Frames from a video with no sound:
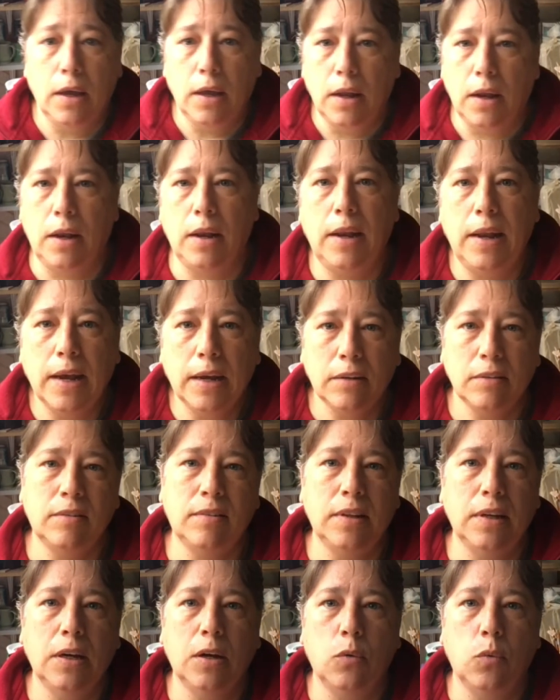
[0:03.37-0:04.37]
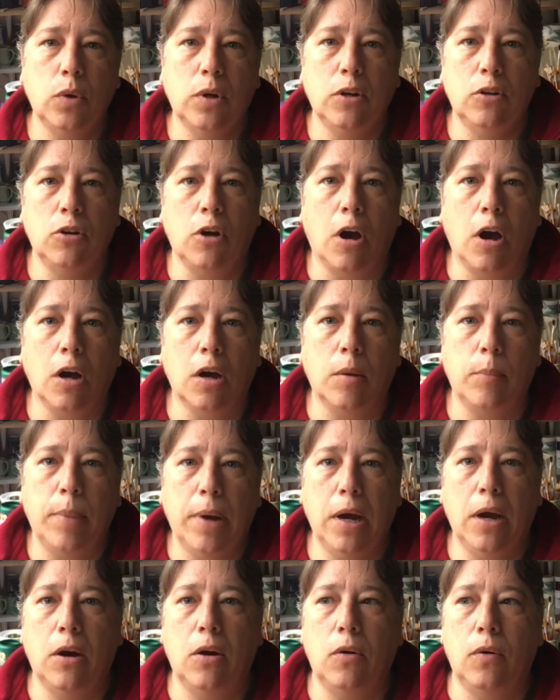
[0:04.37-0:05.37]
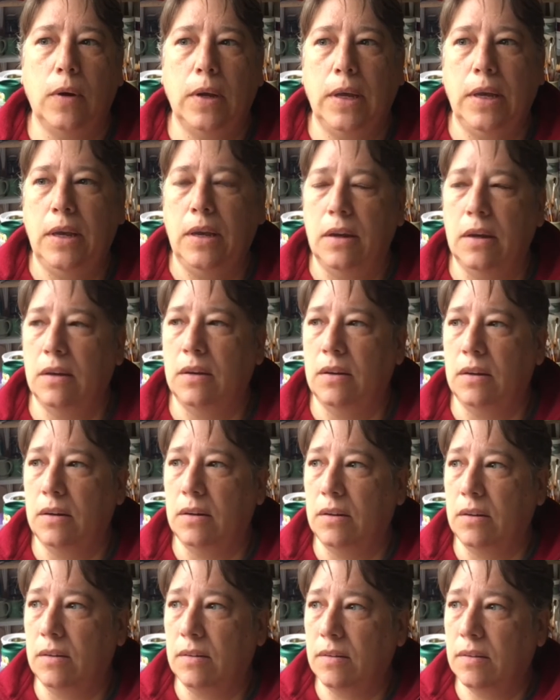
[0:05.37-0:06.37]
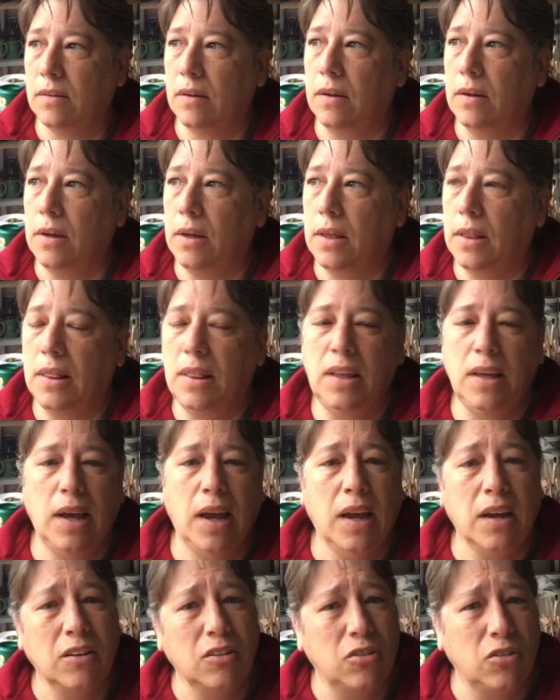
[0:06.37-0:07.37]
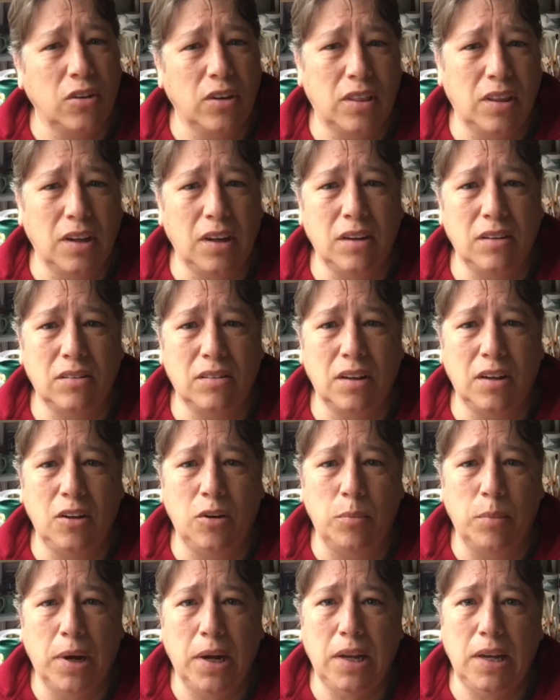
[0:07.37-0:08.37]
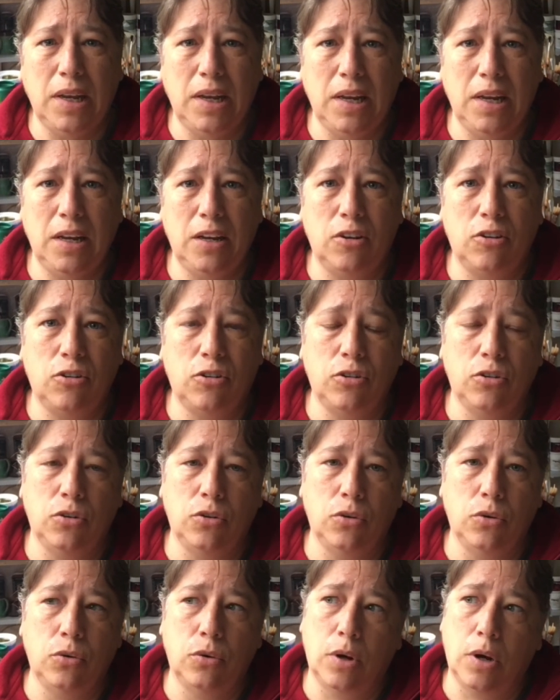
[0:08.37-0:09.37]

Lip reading: Next thing I want to talk about is the extra things that you might need to